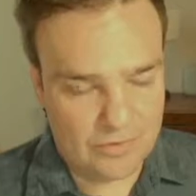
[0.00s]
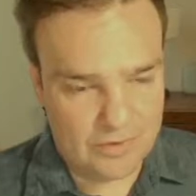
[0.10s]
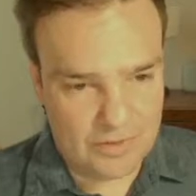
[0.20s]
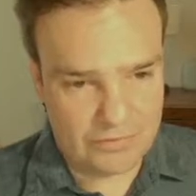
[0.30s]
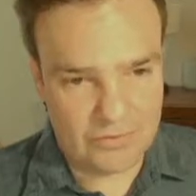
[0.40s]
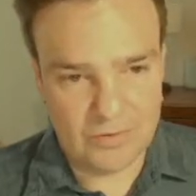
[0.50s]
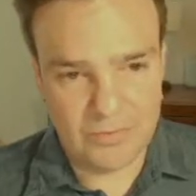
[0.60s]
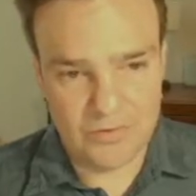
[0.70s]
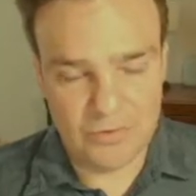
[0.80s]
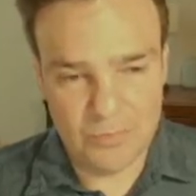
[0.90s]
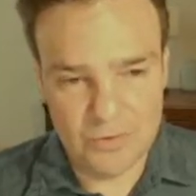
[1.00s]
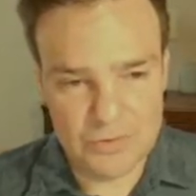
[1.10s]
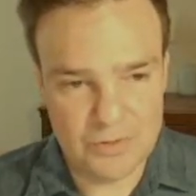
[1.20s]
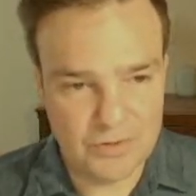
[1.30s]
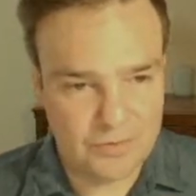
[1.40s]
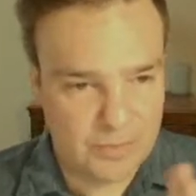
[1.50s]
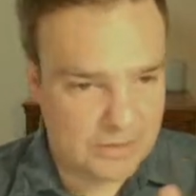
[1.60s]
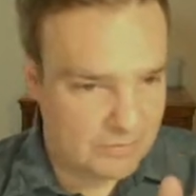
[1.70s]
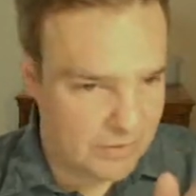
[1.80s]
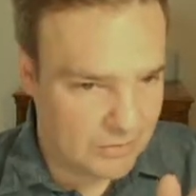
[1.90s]
having some distribution, the
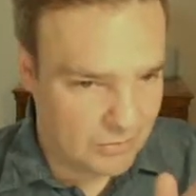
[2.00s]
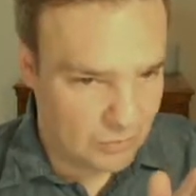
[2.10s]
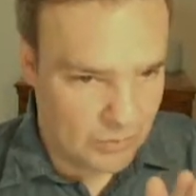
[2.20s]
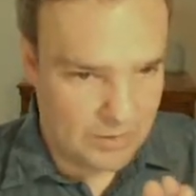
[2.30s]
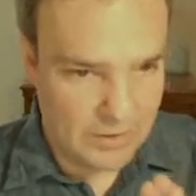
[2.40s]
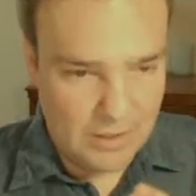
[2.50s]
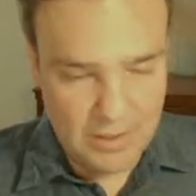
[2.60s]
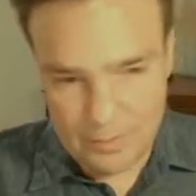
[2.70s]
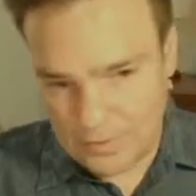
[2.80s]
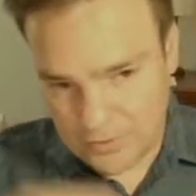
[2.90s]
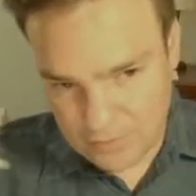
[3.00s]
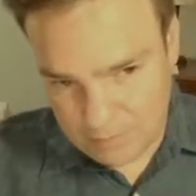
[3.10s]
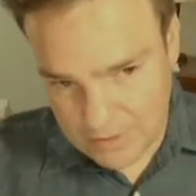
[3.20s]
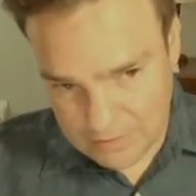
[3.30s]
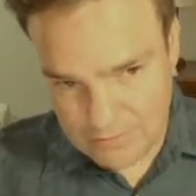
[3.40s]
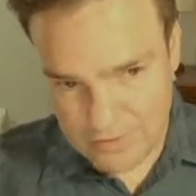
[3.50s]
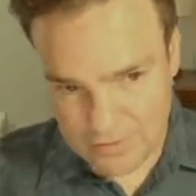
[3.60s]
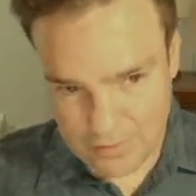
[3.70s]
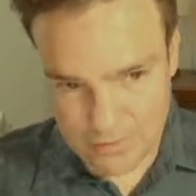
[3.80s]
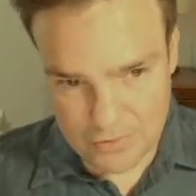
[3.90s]
expected value is 1, but the spread of the
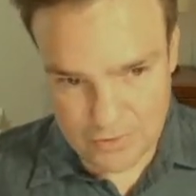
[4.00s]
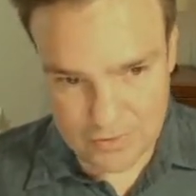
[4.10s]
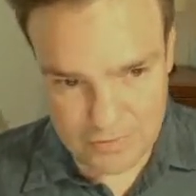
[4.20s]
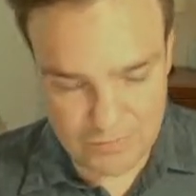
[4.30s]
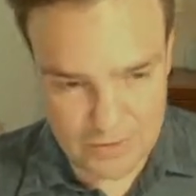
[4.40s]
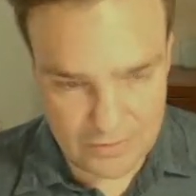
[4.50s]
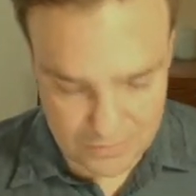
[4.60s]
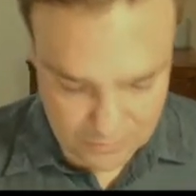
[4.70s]
distribution is infinite, so it's a